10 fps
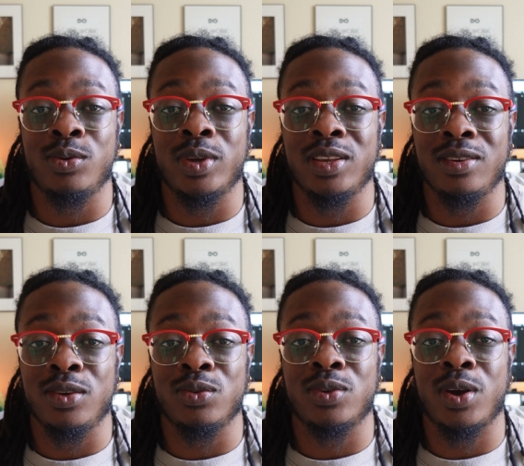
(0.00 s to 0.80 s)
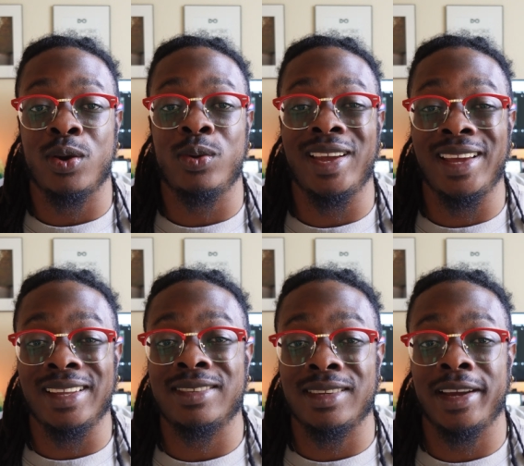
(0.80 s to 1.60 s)
you can use code
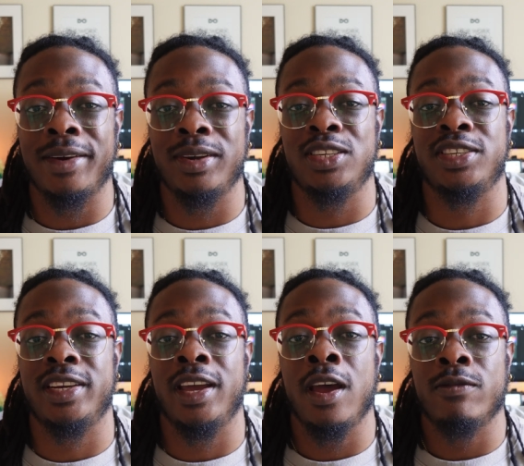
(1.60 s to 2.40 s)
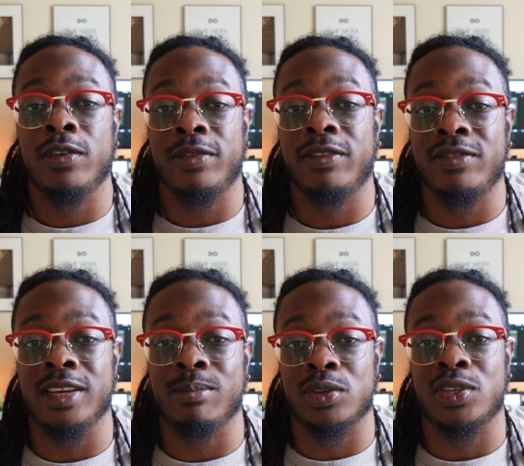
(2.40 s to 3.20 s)
It's Larry G for
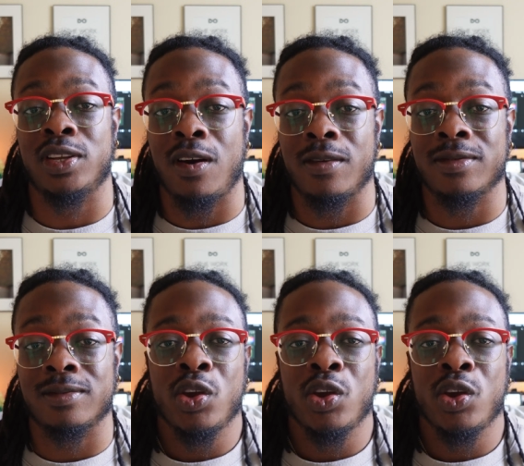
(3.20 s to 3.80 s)
15% off.